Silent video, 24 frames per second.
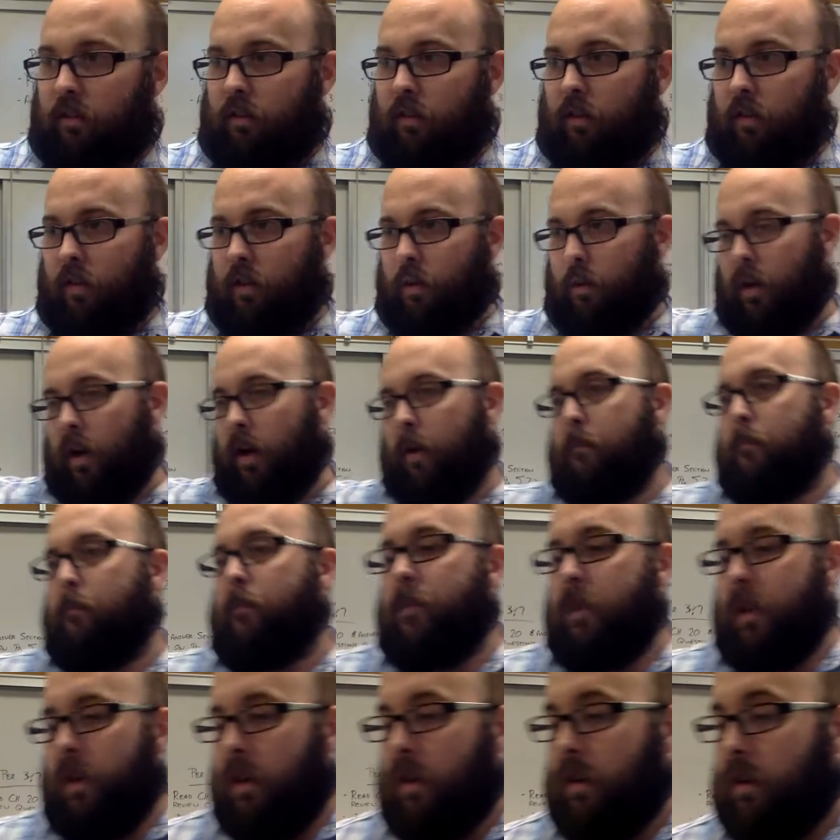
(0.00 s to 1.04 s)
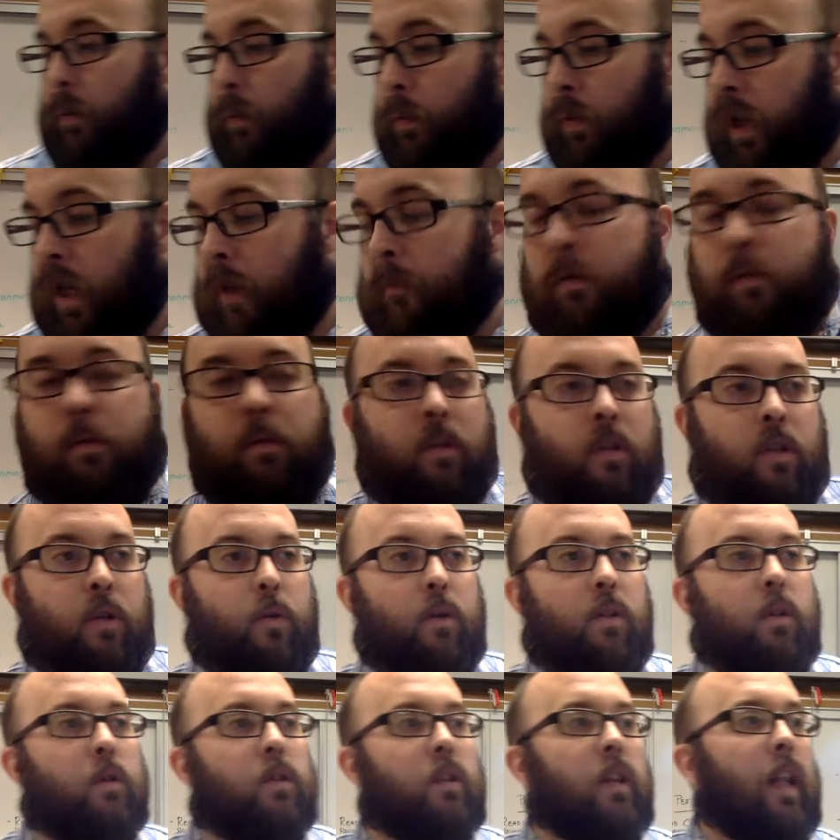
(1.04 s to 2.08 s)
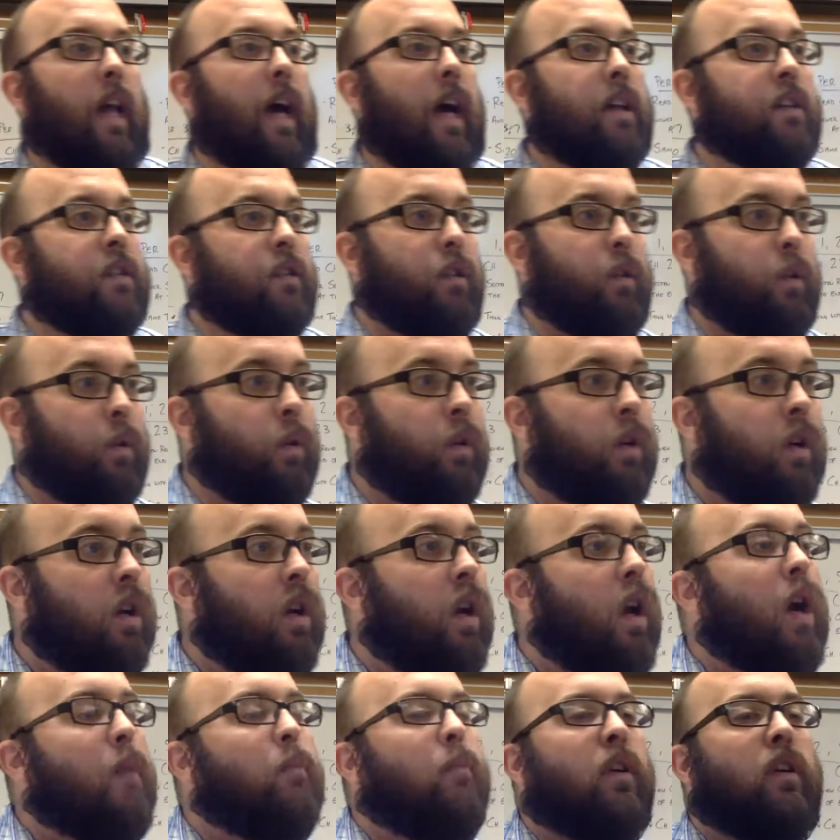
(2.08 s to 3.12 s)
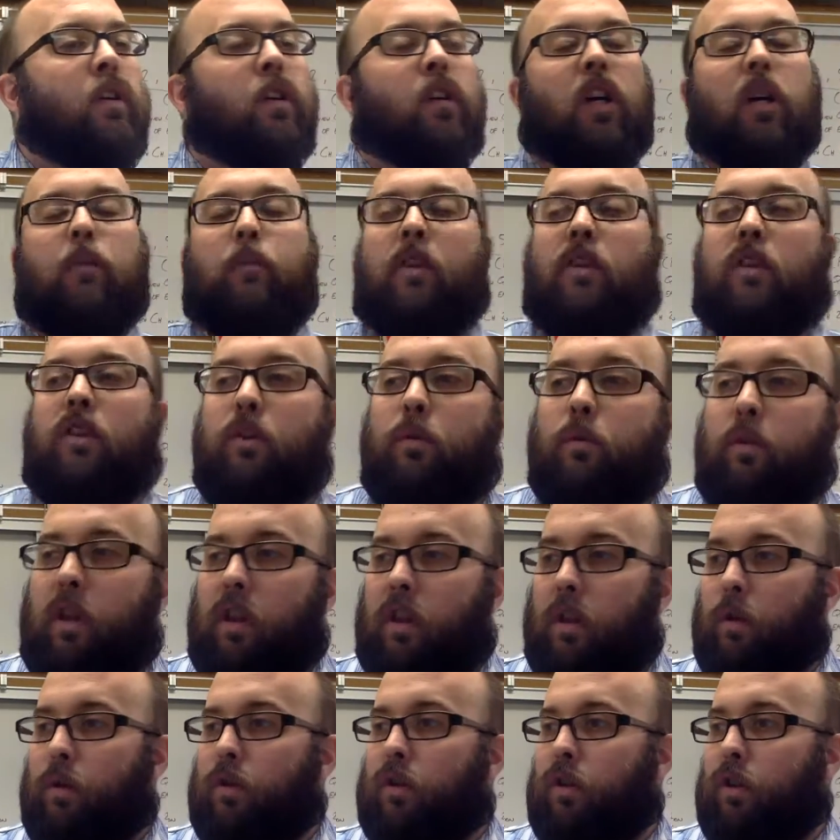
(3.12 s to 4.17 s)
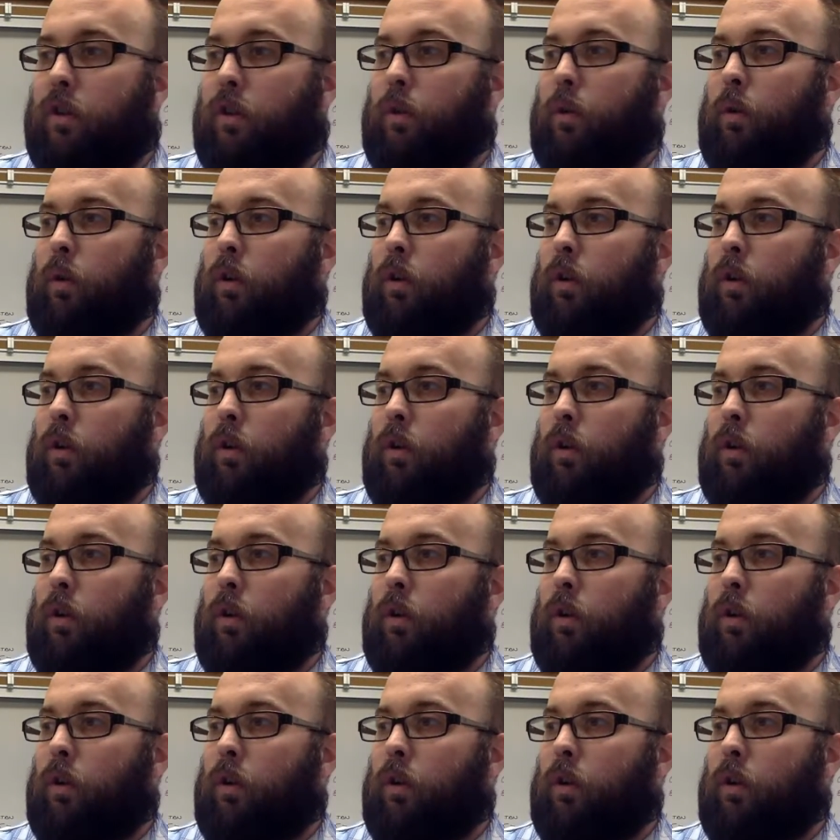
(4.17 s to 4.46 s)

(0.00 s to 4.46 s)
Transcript: Okay? So we're going to be doing those last 2, but you're going to be doing those 2,